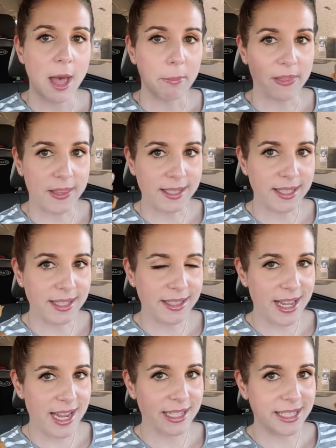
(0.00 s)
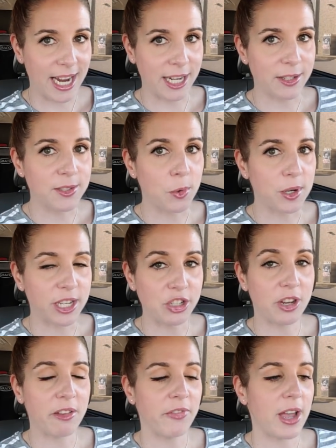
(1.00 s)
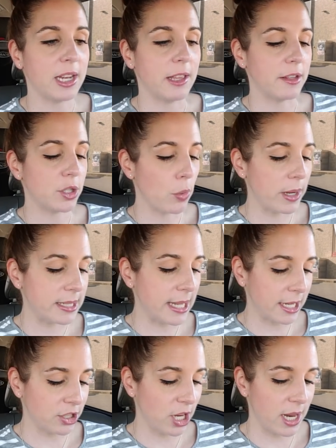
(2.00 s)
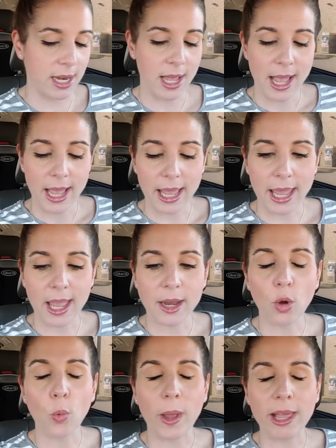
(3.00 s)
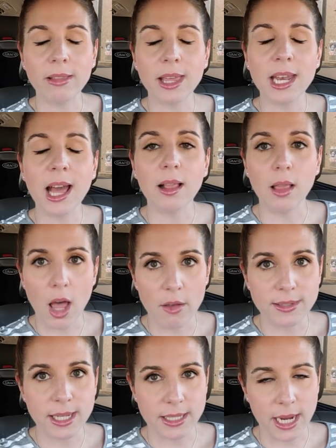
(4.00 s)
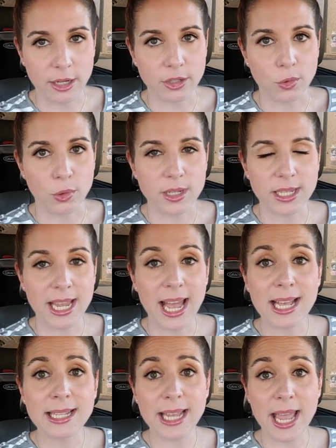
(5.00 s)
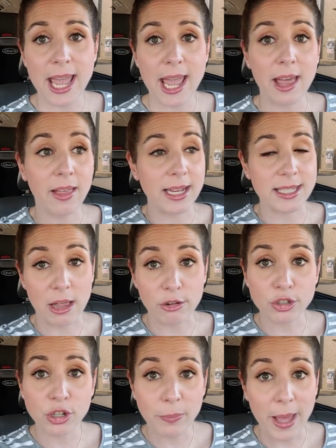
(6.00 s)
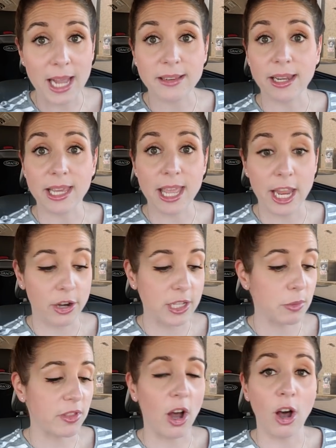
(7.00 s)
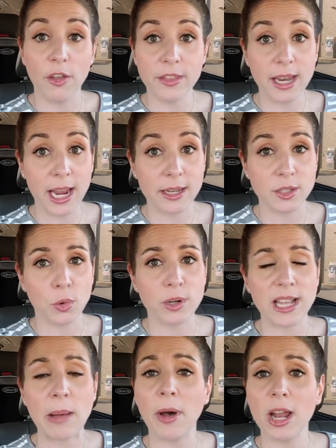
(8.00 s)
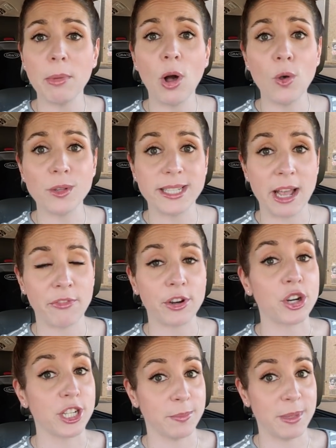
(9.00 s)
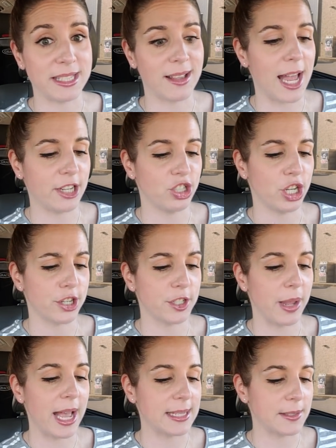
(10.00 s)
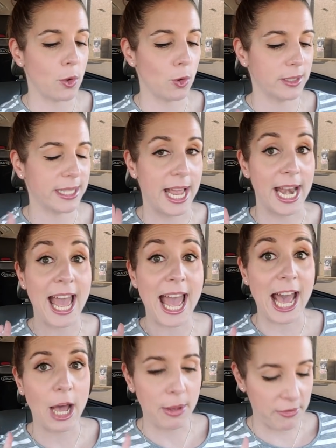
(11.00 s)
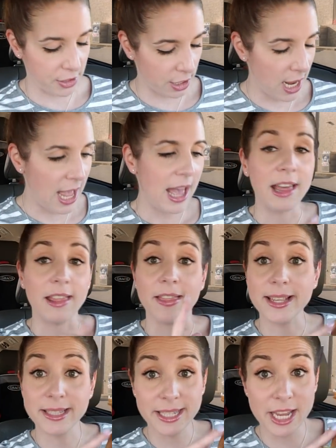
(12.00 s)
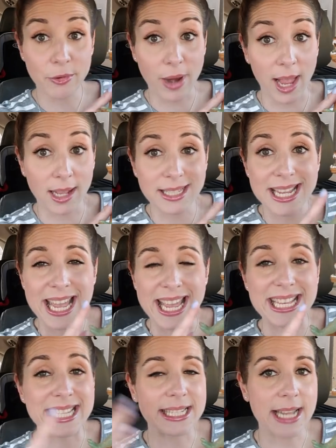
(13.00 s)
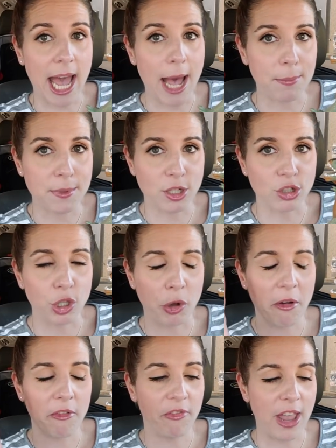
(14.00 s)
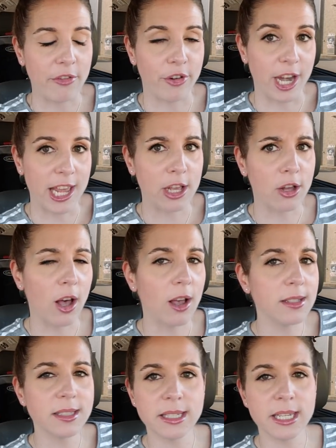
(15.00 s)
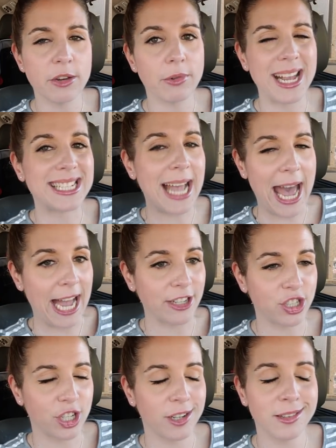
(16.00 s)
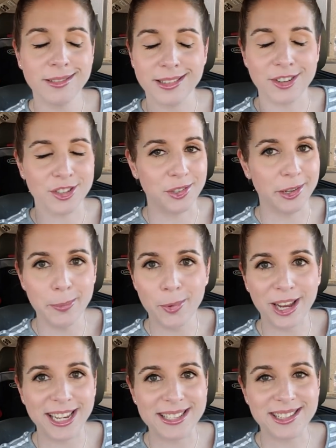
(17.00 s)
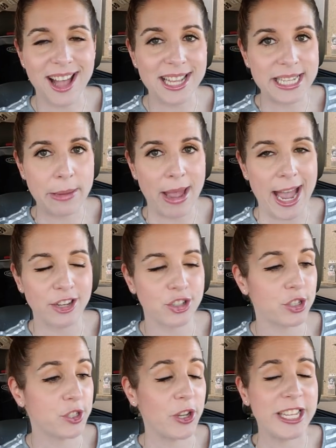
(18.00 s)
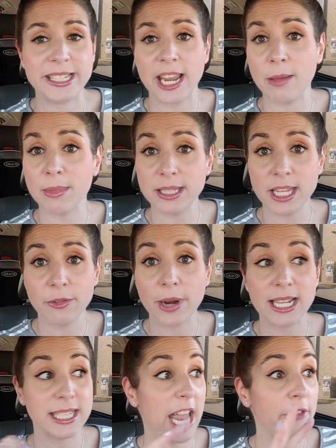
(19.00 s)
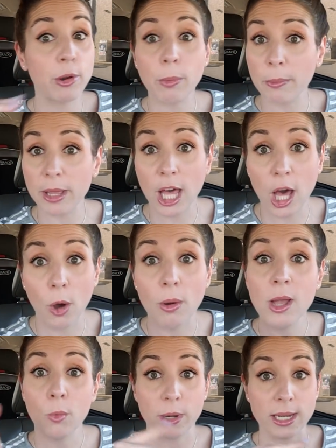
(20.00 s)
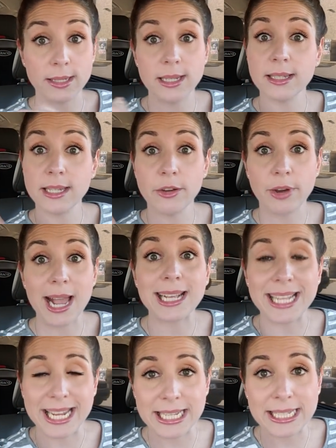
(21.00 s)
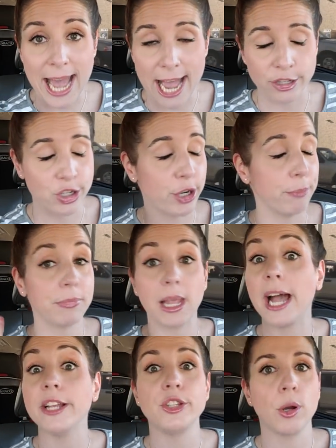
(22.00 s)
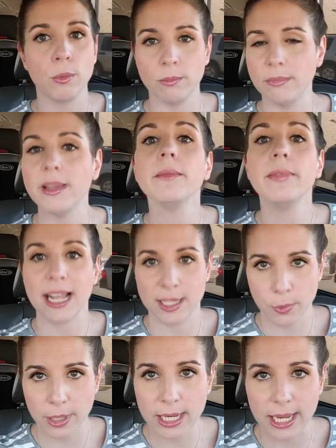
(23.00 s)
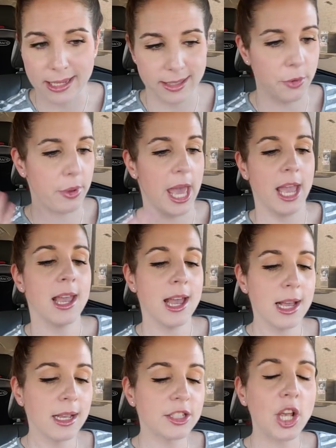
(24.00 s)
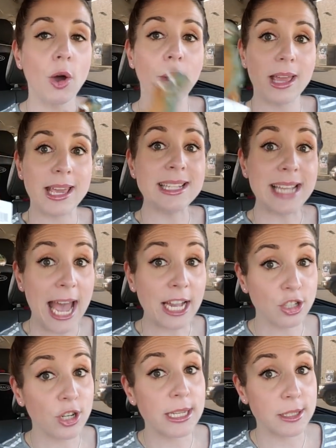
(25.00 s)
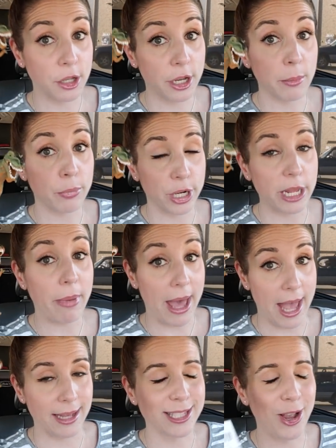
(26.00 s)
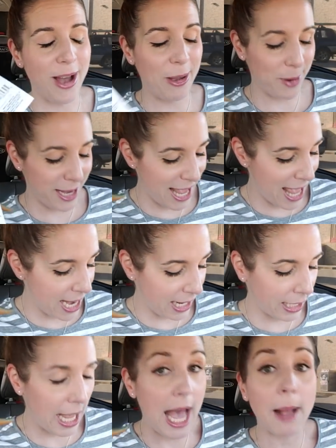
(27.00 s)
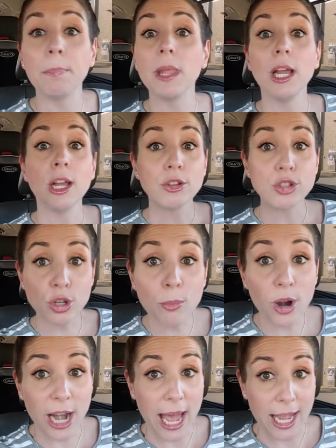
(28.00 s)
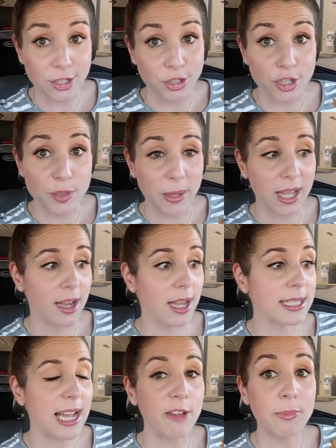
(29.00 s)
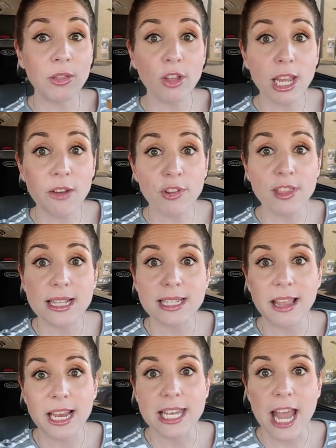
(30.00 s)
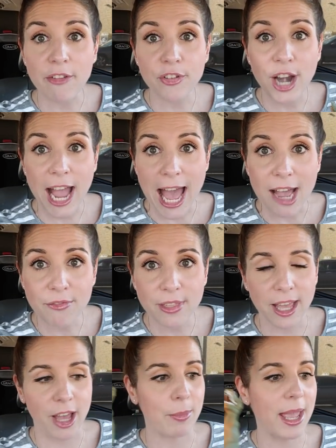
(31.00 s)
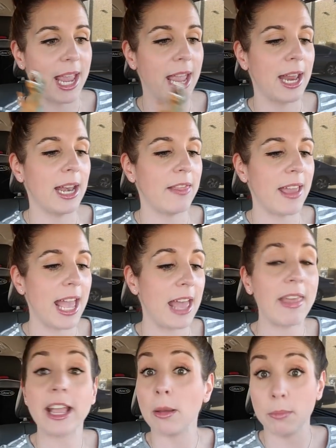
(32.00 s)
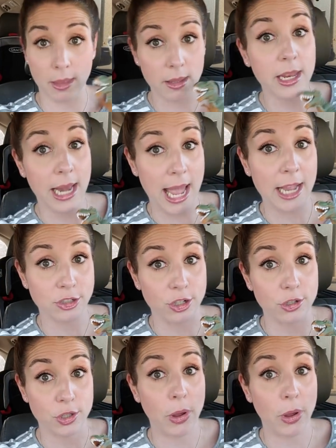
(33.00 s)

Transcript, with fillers: But this is the dinosaurs that you can find in the toy section. And Waylon loves dinosaurs. He has a like Dollar Tree bag that he carries with all the dinosaurs. I bought him a whole set for Christmas last year, so he has the whole set. However, this T-Rex is his absolute favorite. He calls the T-Rex Asher. There's a little boy in his class named Asher, so he's named the T-Rex everywhere we go. When he sees a T-Rex, it is Asher. I don't, that's what it is, okay? So his Asher is looking pretty bad. So I went ahead and got two more ashers because I've been looking for these and they never have them. And they had like a million ashers.